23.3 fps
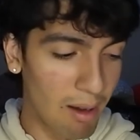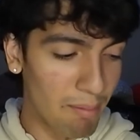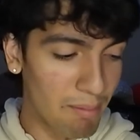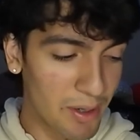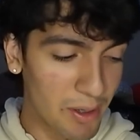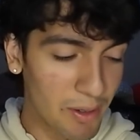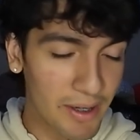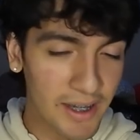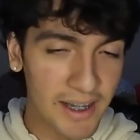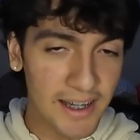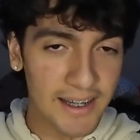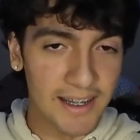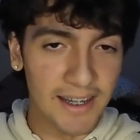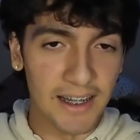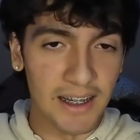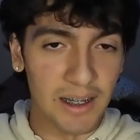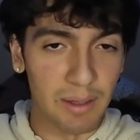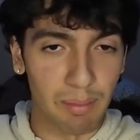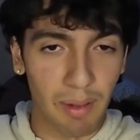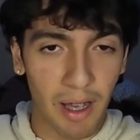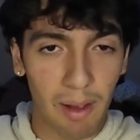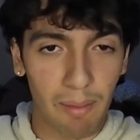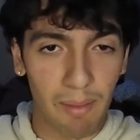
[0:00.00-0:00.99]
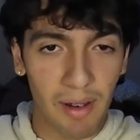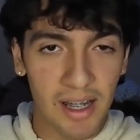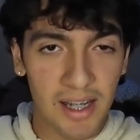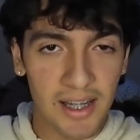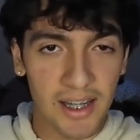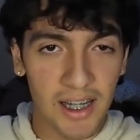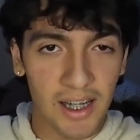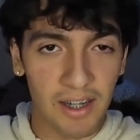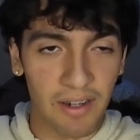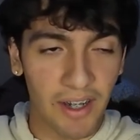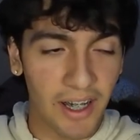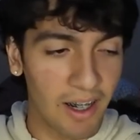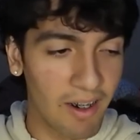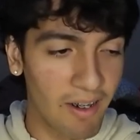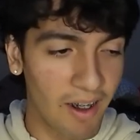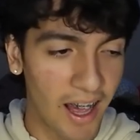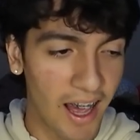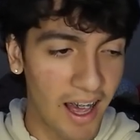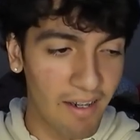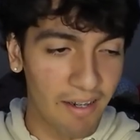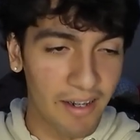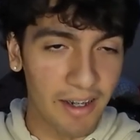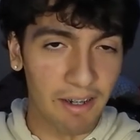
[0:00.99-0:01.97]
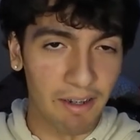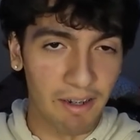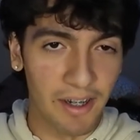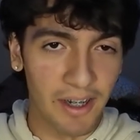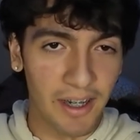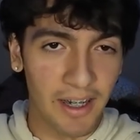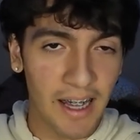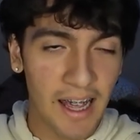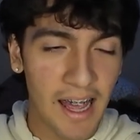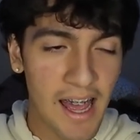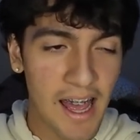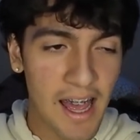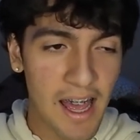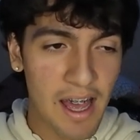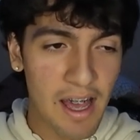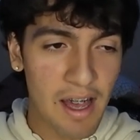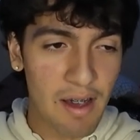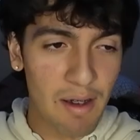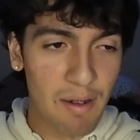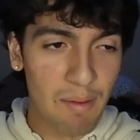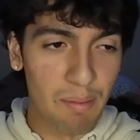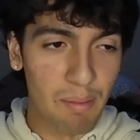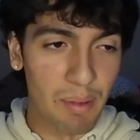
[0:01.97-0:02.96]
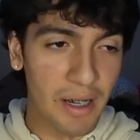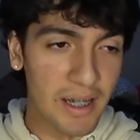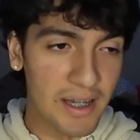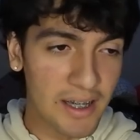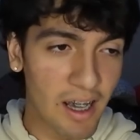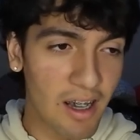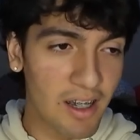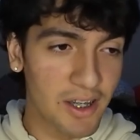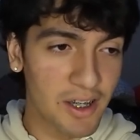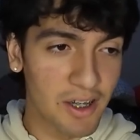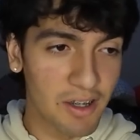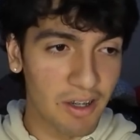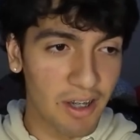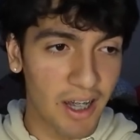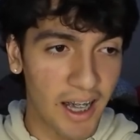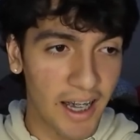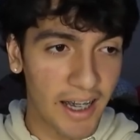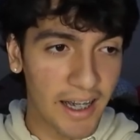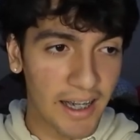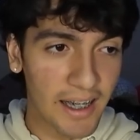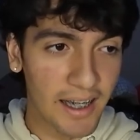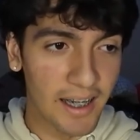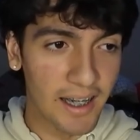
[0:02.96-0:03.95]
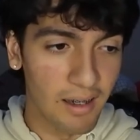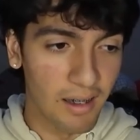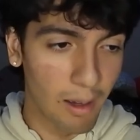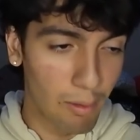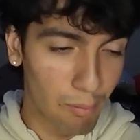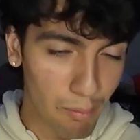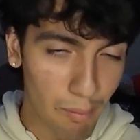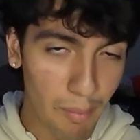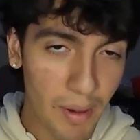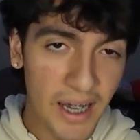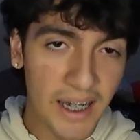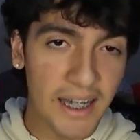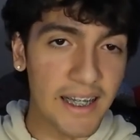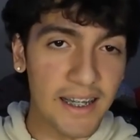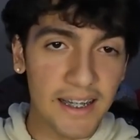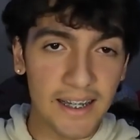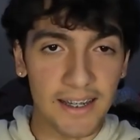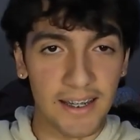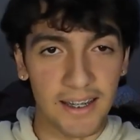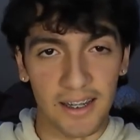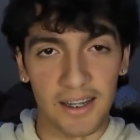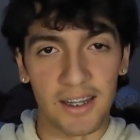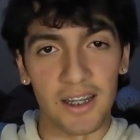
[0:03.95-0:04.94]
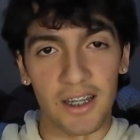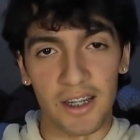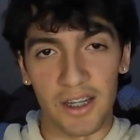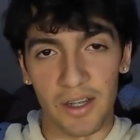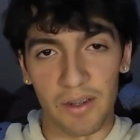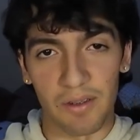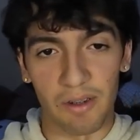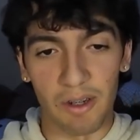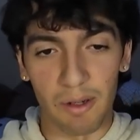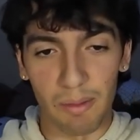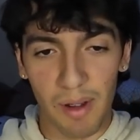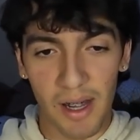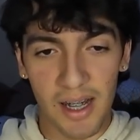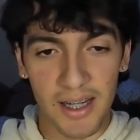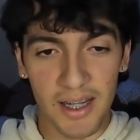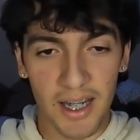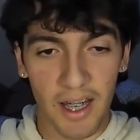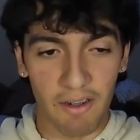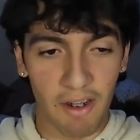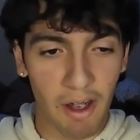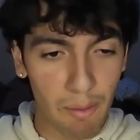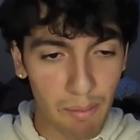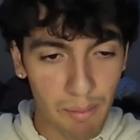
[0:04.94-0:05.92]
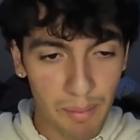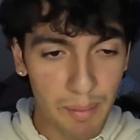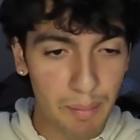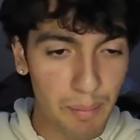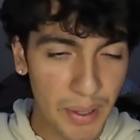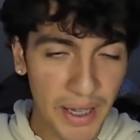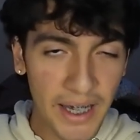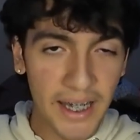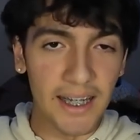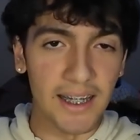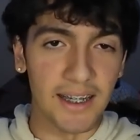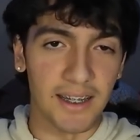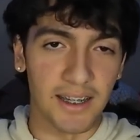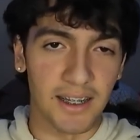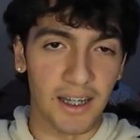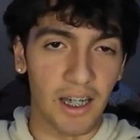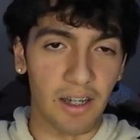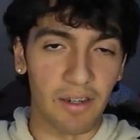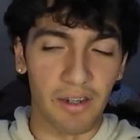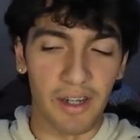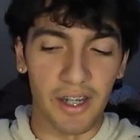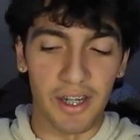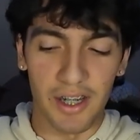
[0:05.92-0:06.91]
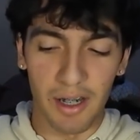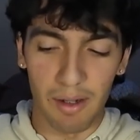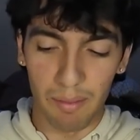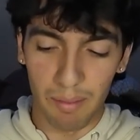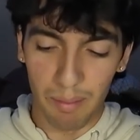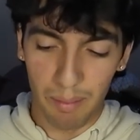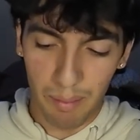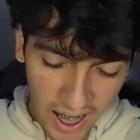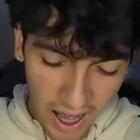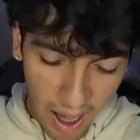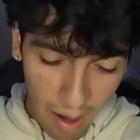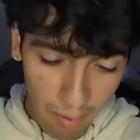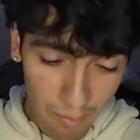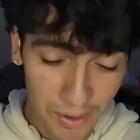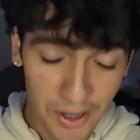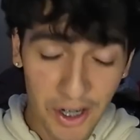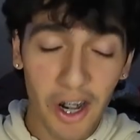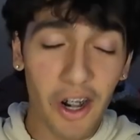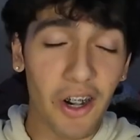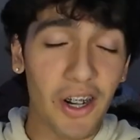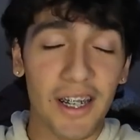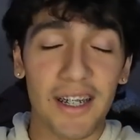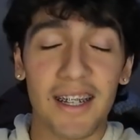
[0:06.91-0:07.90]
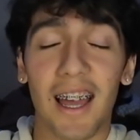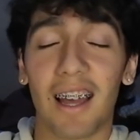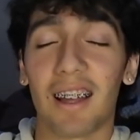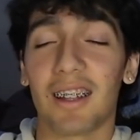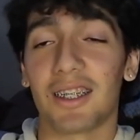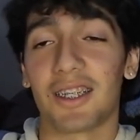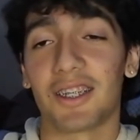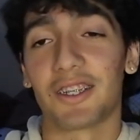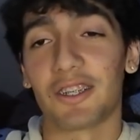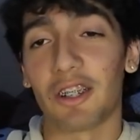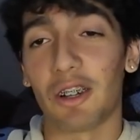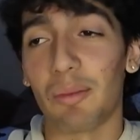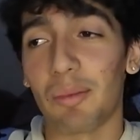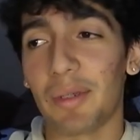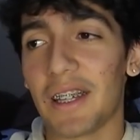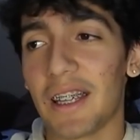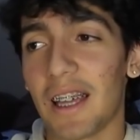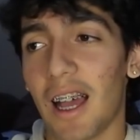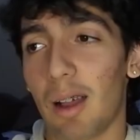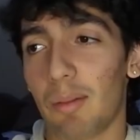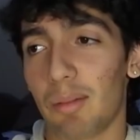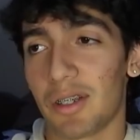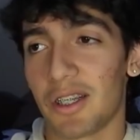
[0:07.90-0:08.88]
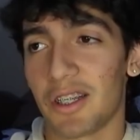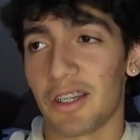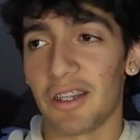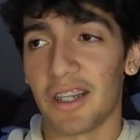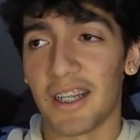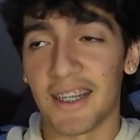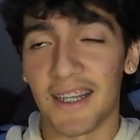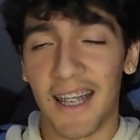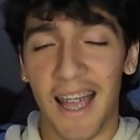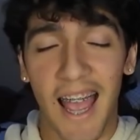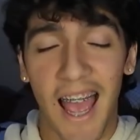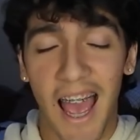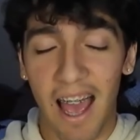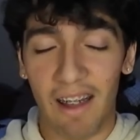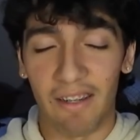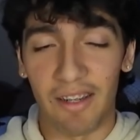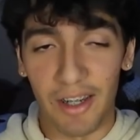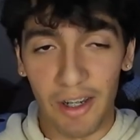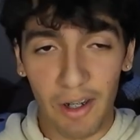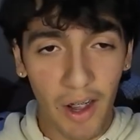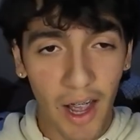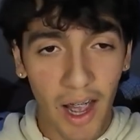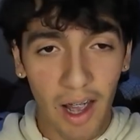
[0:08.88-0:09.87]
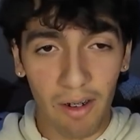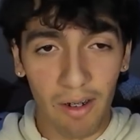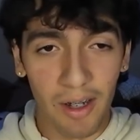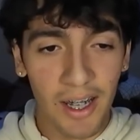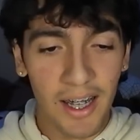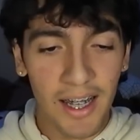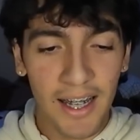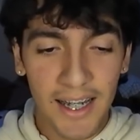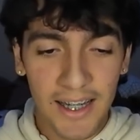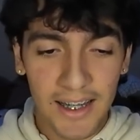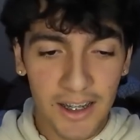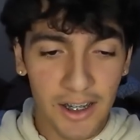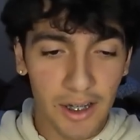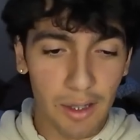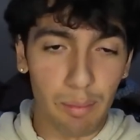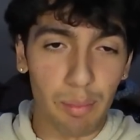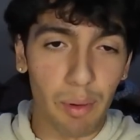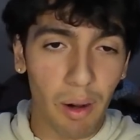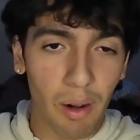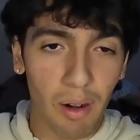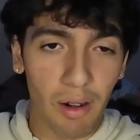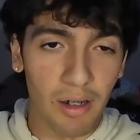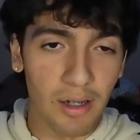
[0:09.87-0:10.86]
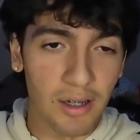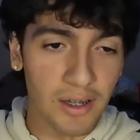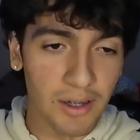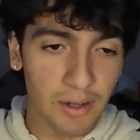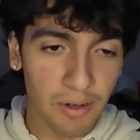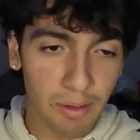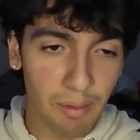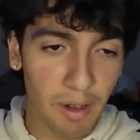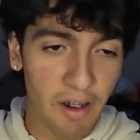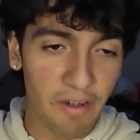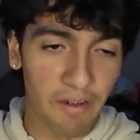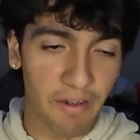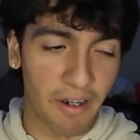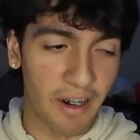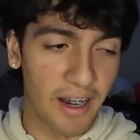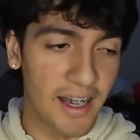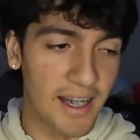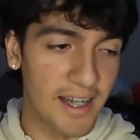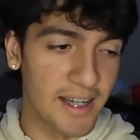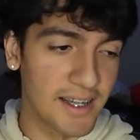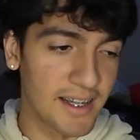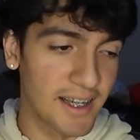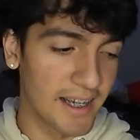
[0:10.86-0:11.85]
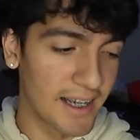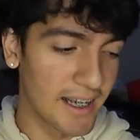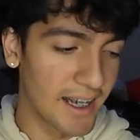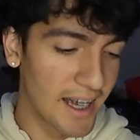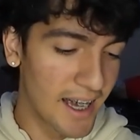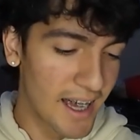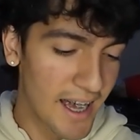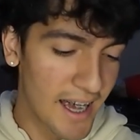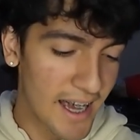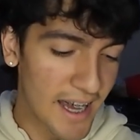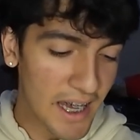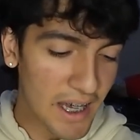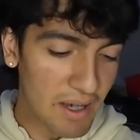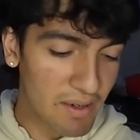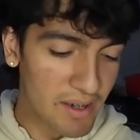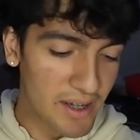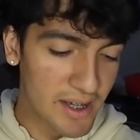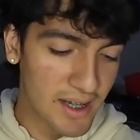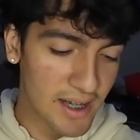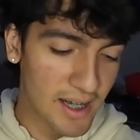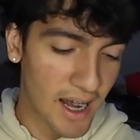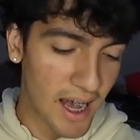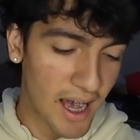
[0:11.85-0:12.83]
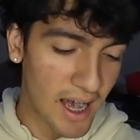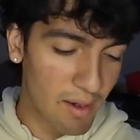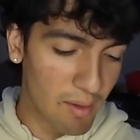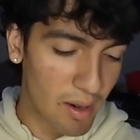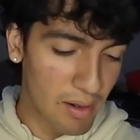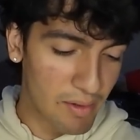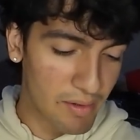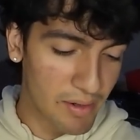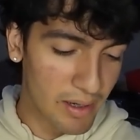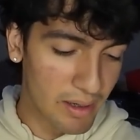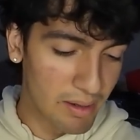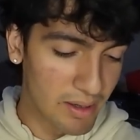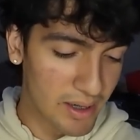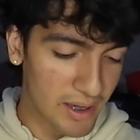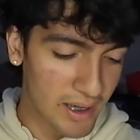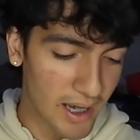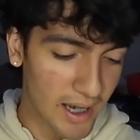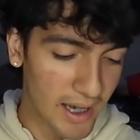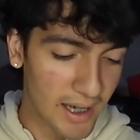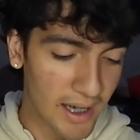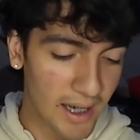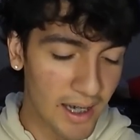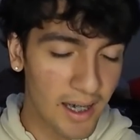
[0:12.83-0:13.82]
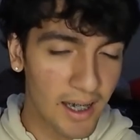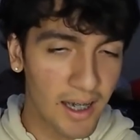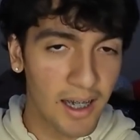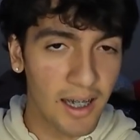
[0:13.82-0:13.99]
doing these things by myself. I don't have anyone. But it's also like I'm making these decisions for myself. I'm being selfish. I'm turning down so many opportunities I have to go out to the bars with my friends. Like even tonight, my friend was like,